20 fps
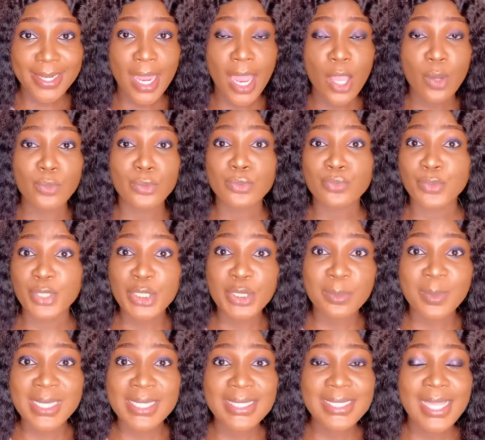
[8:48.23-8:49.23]
I would
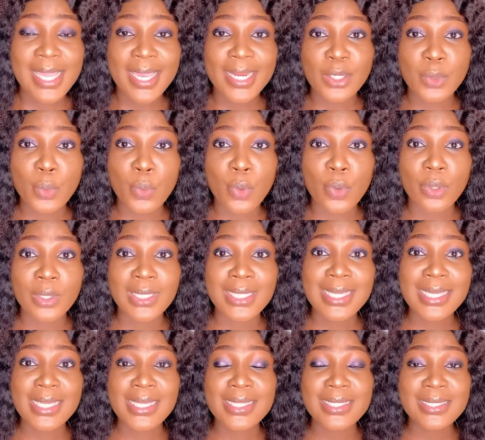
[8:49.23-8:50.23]
recommend to anyone
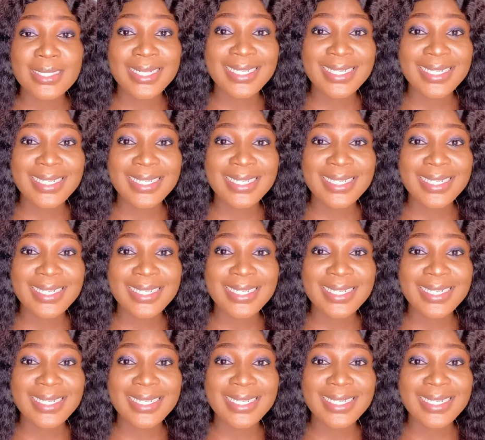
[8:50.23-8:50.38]
is